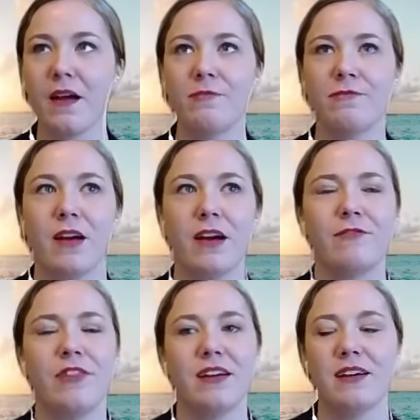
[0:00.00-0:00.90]
of
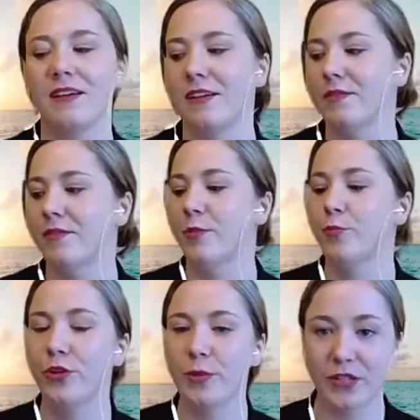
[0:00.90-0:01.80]
the
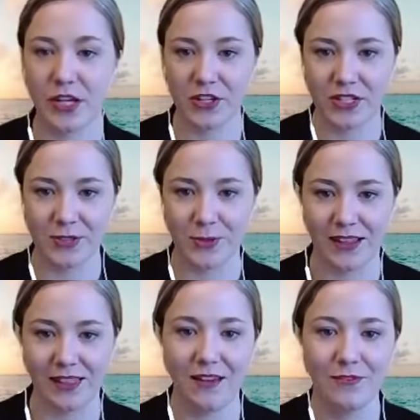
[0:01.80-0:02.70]
pre-production is what I
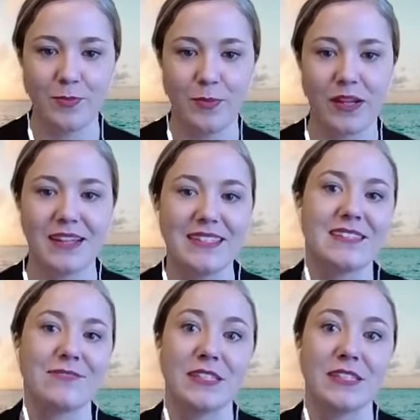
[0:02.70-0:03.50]
loved, but I didn't really